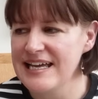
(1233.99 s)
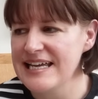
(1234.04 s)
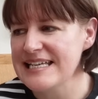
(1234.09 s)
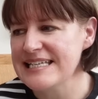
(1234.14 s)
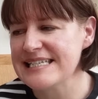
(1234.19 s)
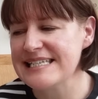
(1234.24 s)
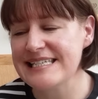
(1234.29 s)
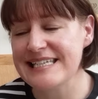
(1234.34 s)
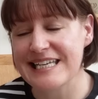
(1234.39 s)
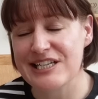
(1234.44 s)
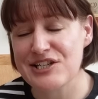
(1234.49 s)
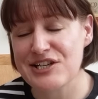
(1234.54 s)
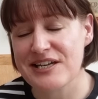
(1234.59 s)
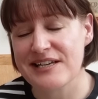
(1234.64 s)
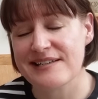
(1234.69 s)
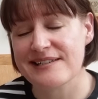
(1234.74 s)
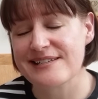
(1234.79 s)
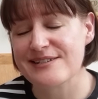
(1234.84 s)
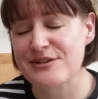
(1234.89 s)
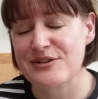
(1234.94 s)

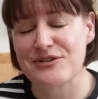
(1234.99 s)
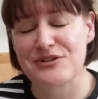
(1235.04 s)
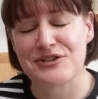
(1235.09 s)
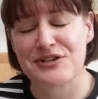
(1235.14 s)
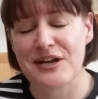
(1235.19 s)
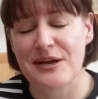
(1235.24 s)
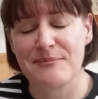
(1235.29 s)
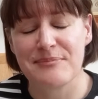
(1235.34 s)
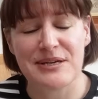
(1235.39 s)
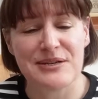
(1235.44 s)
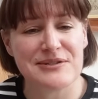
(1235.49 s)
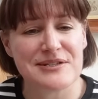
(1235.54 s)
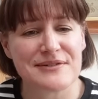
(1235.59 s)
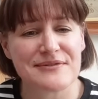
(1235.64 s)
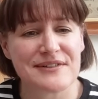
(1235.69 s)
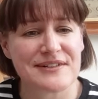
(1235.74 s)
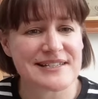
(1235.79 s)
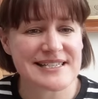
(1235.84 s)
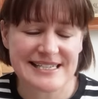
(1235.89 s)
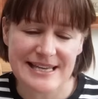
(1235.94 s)
stitching such a
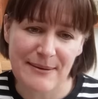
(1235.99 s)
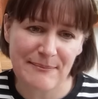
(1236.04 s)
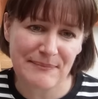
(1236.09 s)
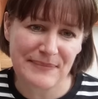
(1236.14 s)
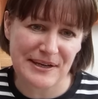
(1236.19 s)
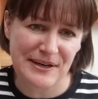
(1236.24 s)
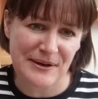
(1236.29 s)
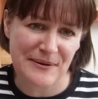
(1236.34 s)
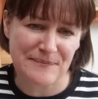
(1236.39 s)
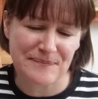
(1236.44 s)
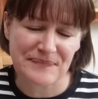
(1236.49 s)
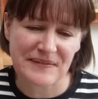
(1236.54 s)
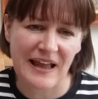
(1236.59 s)
beautiful sampler,